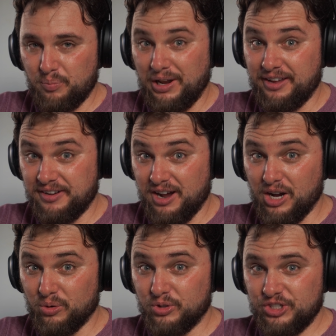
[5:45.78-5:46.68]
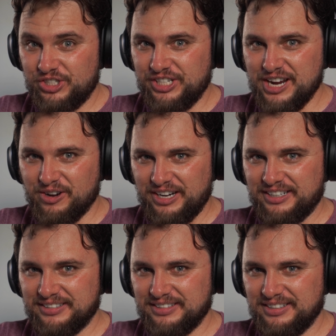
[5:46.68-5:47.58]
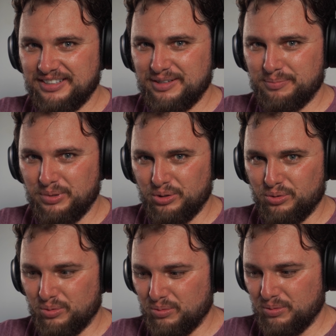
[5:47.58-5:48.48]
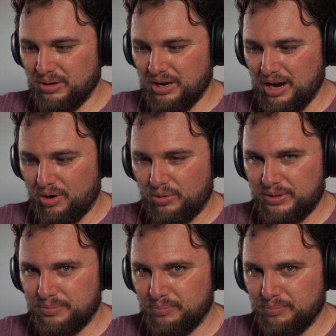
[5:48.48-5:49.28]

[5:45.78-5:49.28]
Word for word: play now, she's gonna blow our